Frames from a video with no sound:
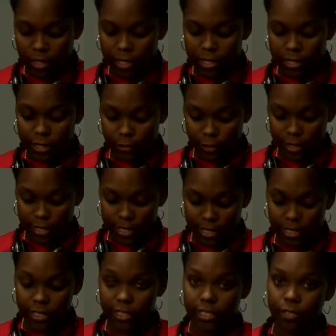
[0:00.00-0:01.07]

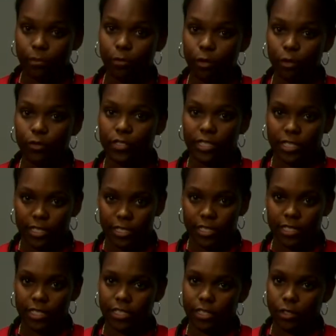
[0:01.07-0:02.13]
Synchronization moves
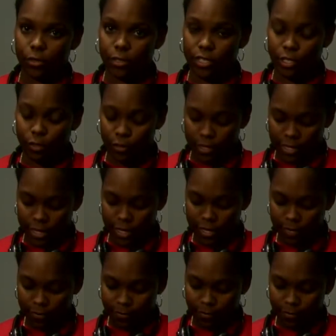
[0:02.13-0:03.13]
entities into its own state,